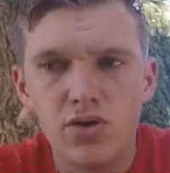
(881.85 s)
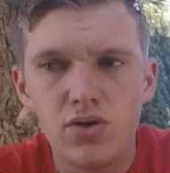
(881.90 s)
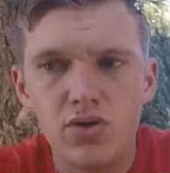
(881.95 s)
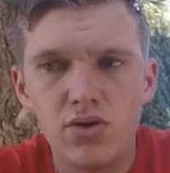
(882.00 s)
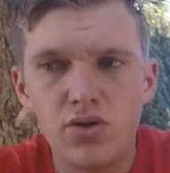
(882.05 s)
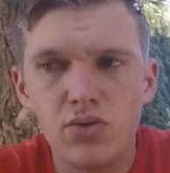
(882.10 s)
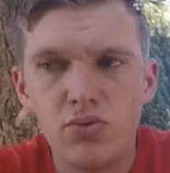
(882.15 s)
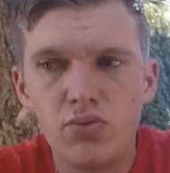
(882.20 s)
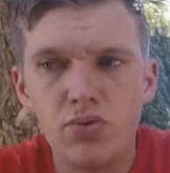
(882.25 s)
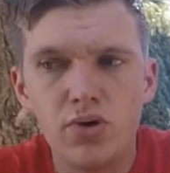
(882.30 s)

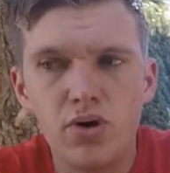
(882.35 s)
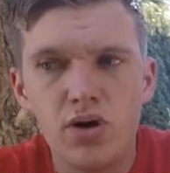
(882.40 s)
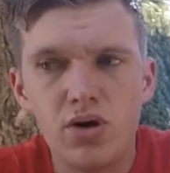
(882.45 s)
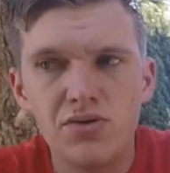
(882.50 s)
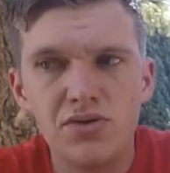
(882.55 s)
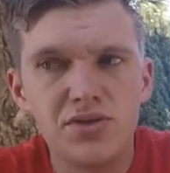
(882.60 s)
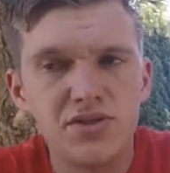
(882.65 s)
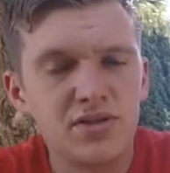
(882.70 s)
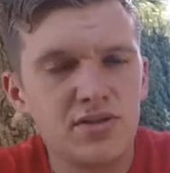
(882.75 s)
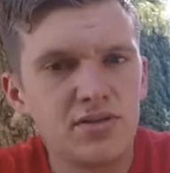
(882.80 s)
you will all
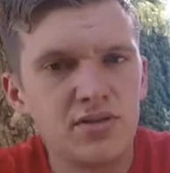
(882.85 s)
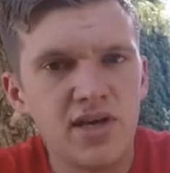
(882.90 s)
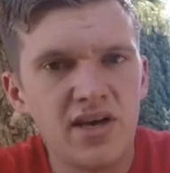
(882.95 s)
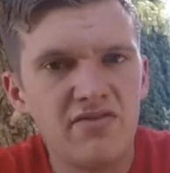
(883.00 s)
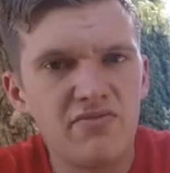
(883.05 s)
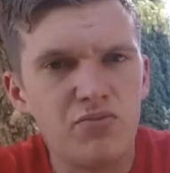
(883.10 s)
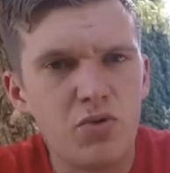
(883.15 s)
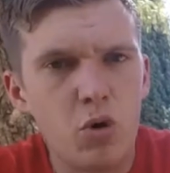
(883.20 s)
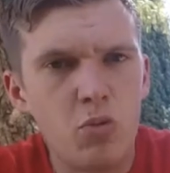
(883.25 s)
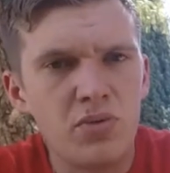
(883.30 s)
of a sudden
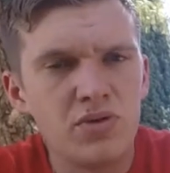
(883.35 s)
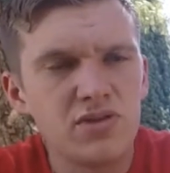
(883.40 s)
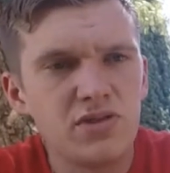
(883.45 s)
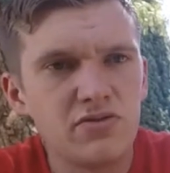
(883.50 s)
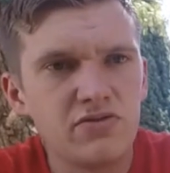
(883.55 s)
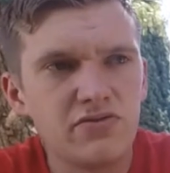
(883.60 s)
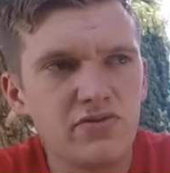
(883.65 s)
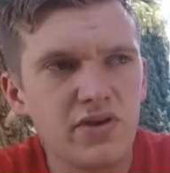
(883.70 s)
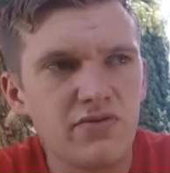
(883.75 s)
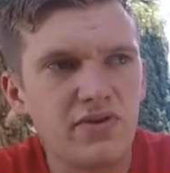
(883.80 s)
have moments
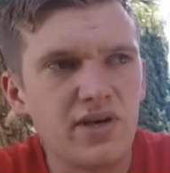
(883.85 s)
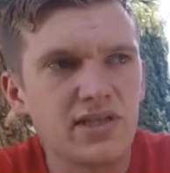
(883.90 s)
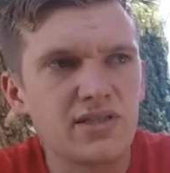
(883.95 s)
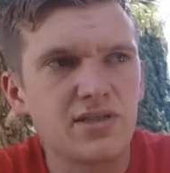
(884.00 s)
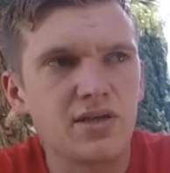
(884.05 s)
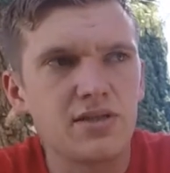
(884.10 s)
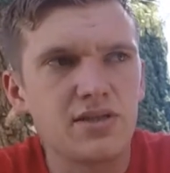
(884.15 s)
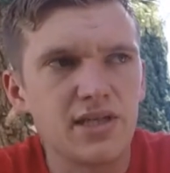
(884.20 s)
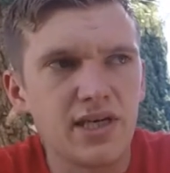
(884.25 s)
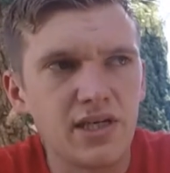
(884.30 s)
of
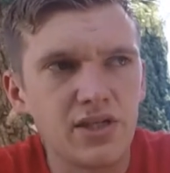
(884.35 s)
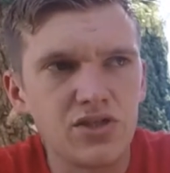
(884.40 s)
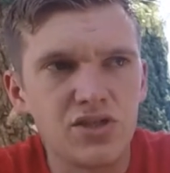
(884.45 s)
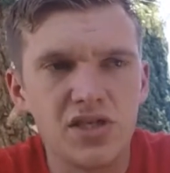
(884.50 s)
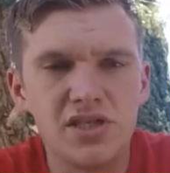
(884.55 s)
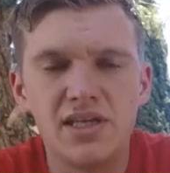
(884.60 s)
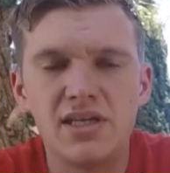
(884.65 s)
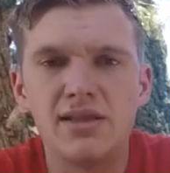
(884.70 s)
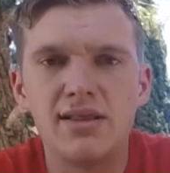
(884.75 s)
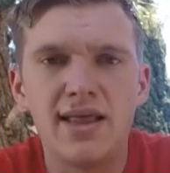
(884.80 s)

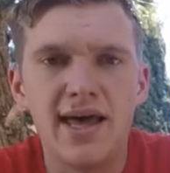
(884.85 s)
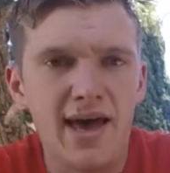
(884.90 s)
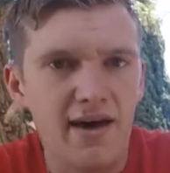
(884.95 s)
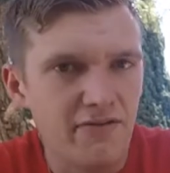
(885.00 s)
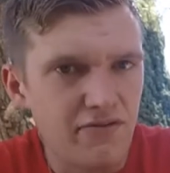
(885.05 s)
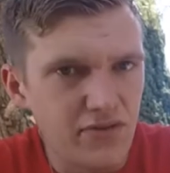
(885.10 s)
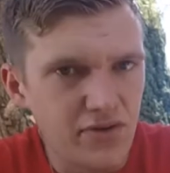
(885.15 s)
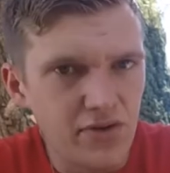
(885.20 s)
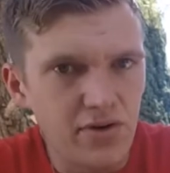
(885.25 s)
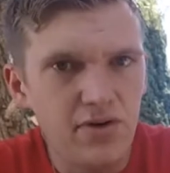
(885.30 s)
exaltation and
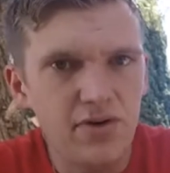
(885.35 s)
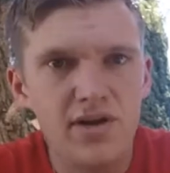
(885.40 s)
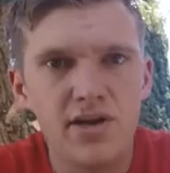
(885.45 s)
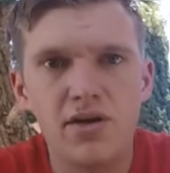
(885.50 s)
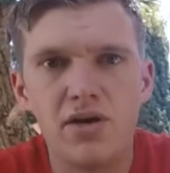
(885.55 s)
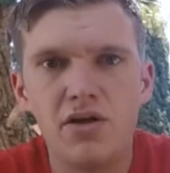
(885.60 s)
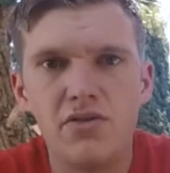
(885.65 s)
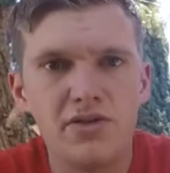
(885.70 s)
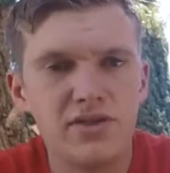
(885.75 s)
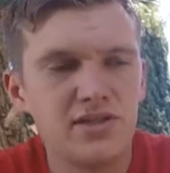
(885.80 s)
laughter and
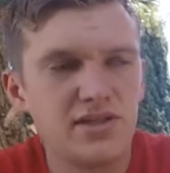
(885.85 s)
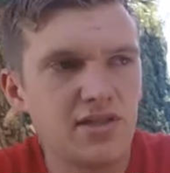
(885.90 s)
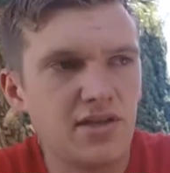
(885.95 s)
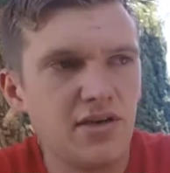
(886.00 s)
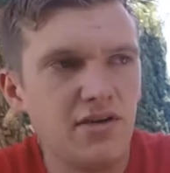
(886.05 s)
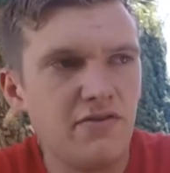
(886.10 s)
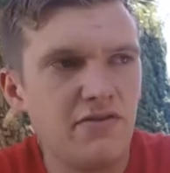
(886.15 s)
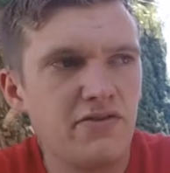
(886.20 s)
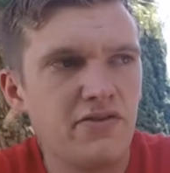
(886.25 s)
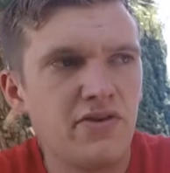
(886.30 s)
all this
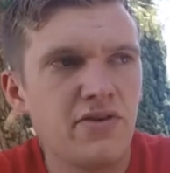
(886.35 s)
stuff,